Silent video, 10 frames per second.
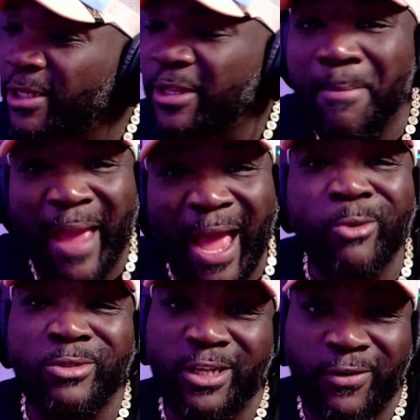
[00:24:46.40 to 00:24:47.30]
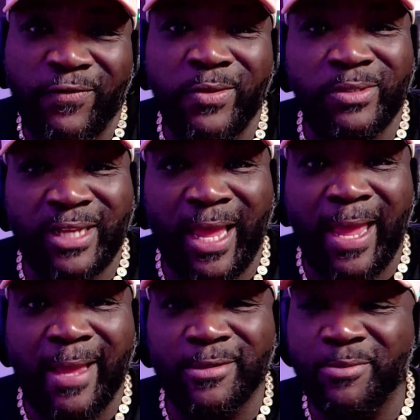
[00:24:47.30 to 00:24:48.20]
the mountain a few
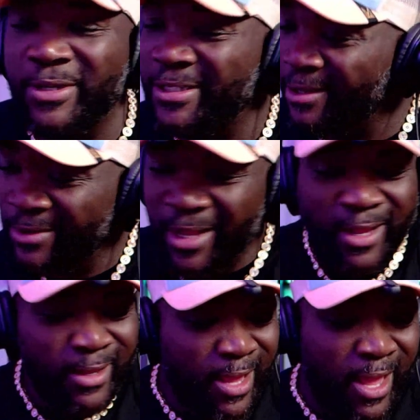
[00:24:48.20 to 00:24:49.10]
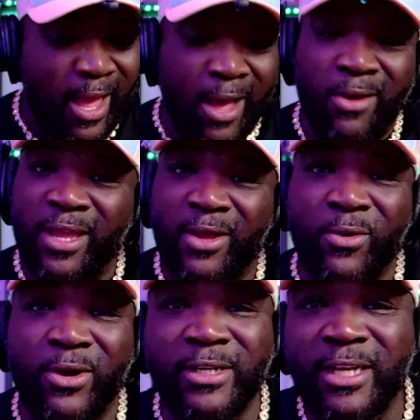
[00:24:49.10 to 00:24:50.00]
times, bro. So Yeah, I don't even
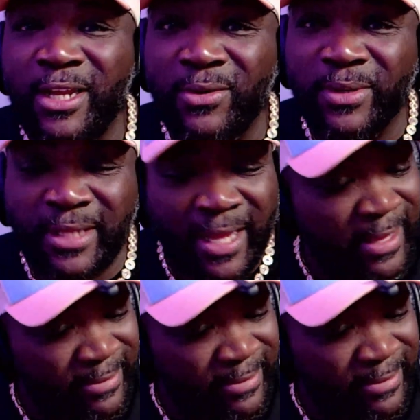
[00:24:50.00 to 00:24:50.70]
want to deal with that.